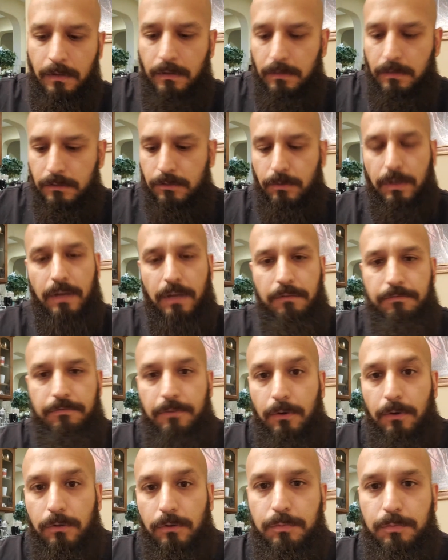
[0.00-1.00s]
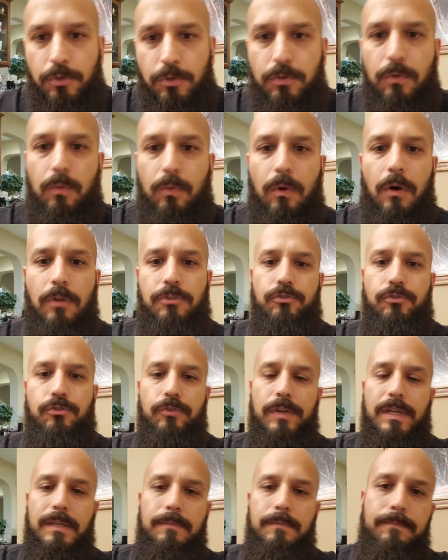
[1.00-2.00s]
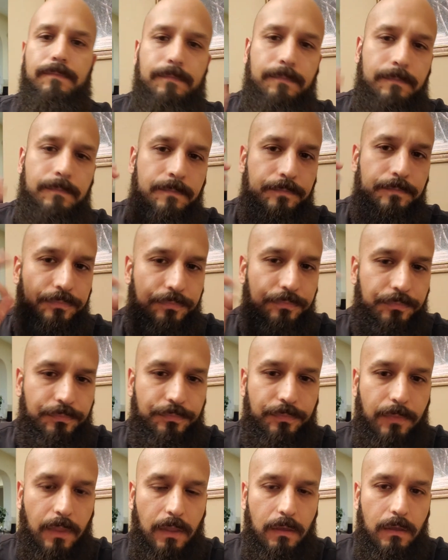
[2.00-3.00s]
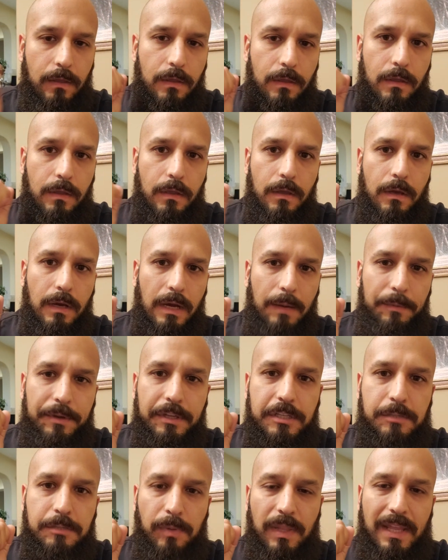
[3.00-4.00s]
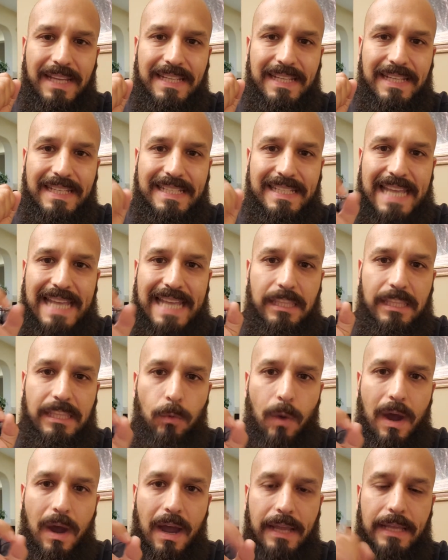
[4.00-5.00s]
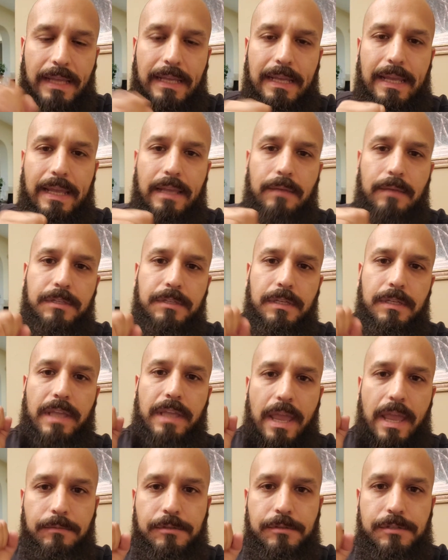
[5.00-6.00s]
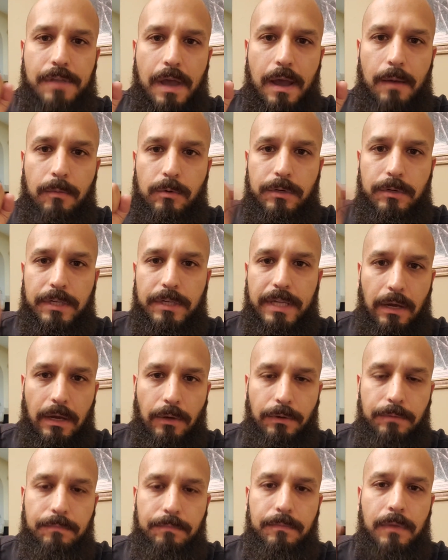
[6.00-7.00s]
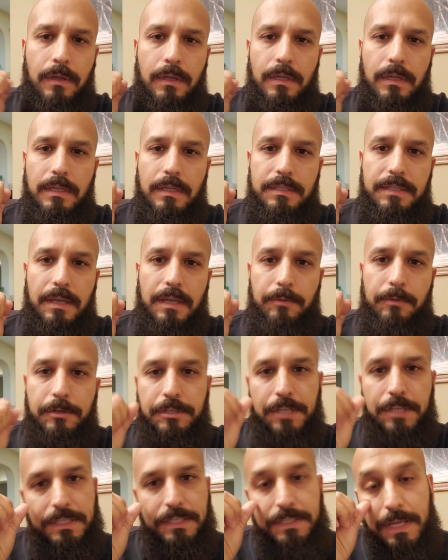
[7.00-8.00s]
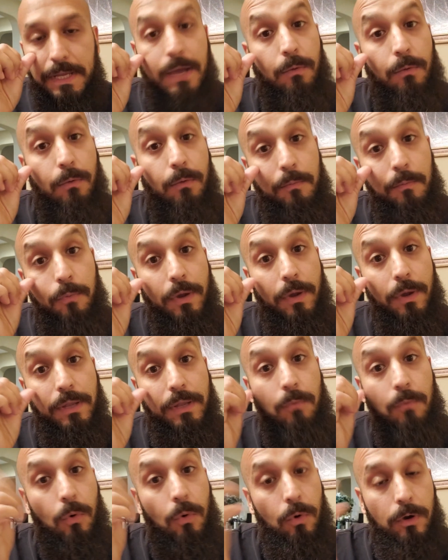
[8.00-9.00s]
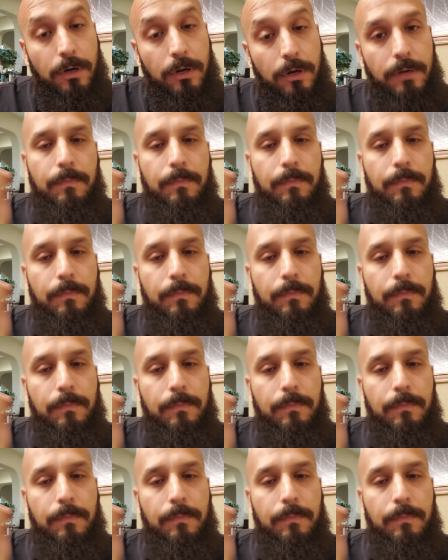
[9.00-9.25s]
going on, folks? Butcher Wall Street. Would explain exactly why AMC and GameStop were down 10% today, at one point more,